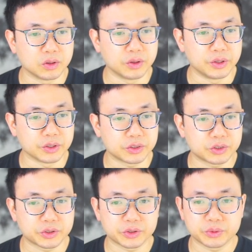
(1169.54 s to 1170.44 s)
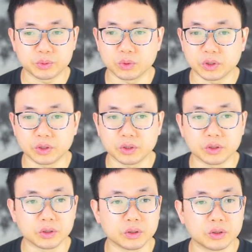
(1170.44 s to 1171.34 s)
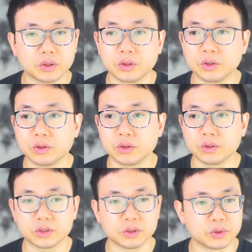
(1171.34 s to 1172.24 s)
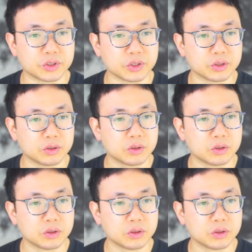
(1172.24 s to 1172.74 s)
this one, let's see, where is it?